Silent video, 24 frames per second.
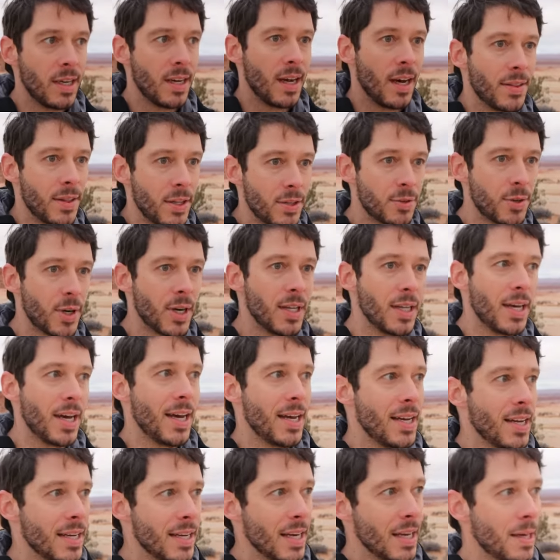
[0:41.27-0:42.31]
at the
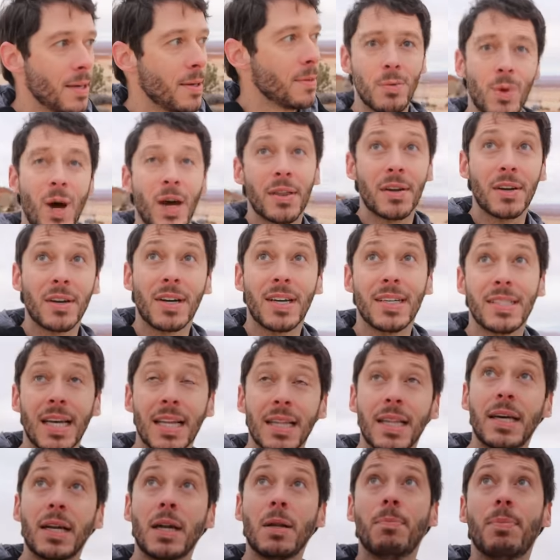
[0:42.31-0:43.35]
trailhead, and the weather is a
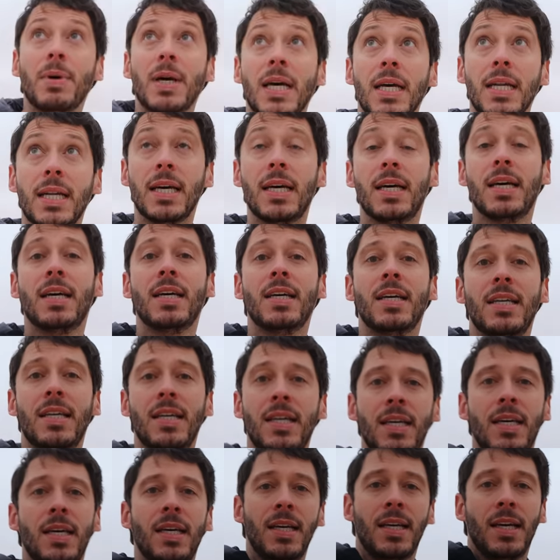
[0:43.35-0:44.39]
little bit
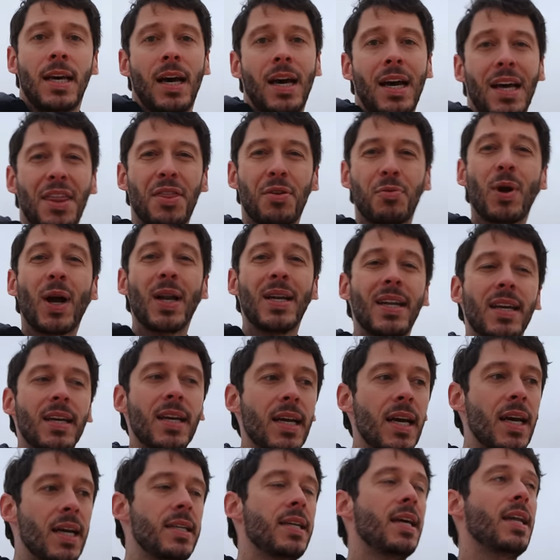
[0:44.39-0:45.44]

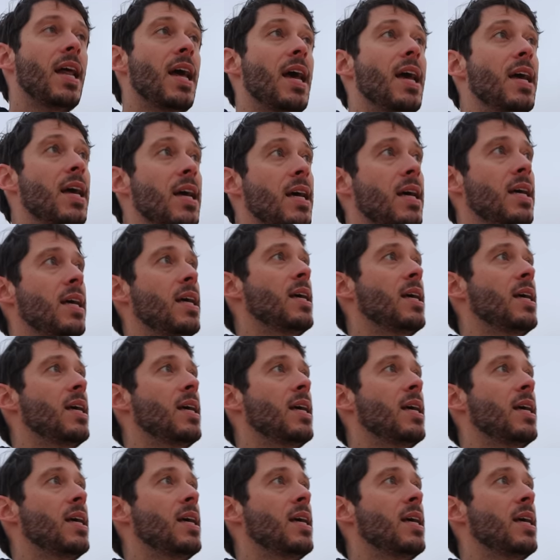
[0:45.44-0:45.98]
threatening today.